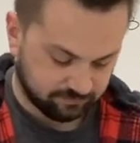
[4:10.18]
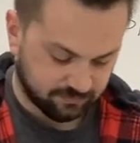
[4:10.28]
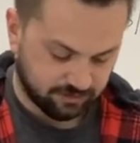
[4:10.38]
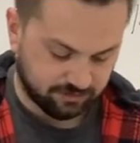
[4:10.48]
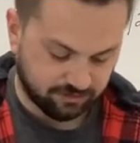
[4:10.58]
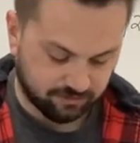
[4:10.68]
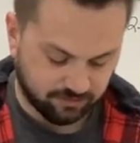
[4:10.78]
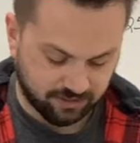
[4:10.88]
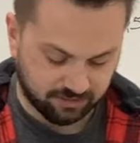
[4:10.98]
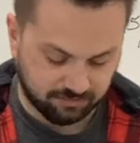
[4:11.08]
because you don't
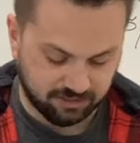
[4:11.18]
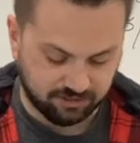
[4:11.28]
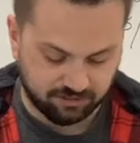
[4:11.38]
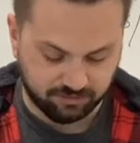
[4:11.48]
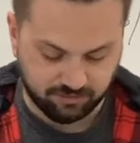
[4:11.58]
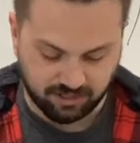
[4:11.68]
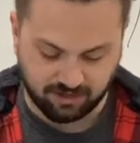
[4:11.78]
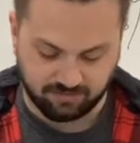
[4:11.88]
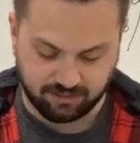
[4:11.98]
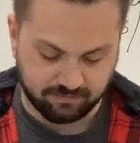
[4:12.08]
want it to be too
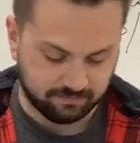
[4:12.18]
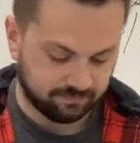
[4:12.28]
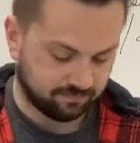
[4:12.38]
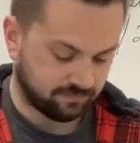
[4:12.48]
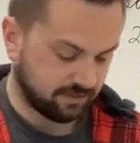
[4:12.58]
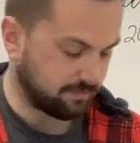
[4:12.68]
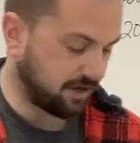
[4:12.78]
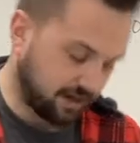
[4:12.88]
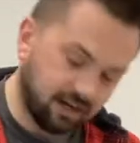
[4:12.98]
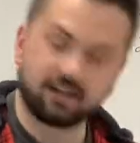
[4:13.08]
heavy. I'm
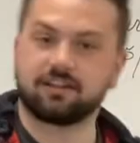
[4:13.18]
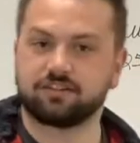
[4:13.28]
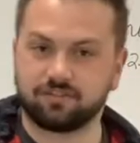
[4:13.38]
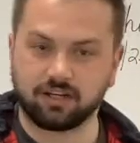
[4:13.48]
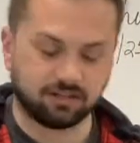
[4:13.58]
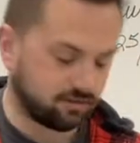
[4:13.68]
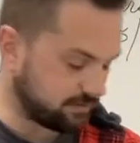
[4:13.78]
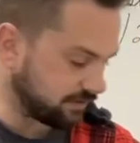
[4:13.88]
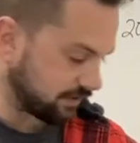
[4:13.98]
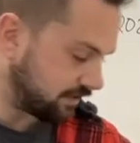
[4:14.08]
not cutting his feet, don't
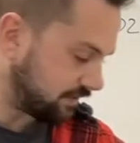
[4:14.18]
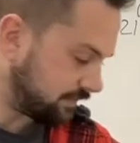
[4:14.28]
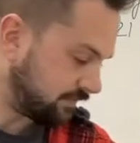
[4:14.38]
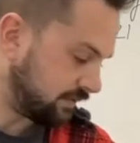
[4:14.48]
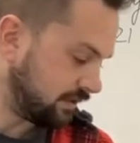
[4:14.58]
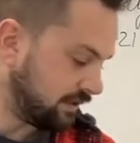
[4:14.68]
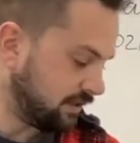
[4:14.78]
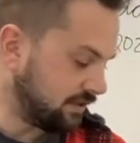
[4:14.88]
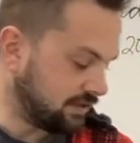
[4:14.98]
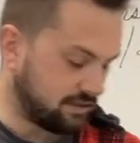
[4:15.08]
worry.
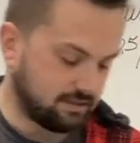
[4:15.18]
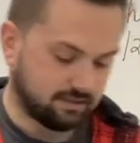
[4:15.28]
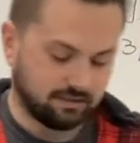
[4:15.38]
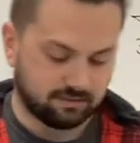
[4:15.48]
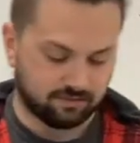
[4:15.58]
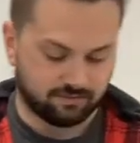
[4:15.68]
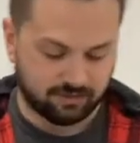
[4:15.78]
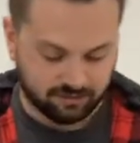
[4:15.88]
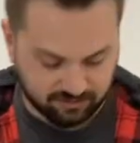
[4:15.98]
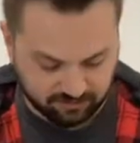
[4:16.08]
He's a
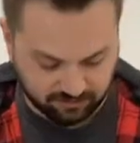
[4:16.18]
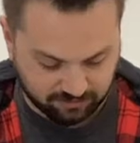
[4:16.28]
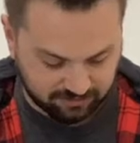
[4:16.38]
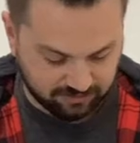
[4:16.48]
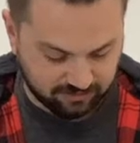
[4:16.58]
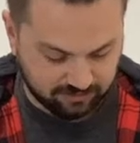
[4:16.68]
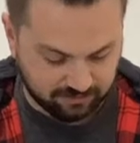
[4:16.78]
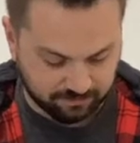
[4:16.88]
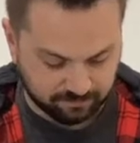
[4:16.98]
very concerned citizen.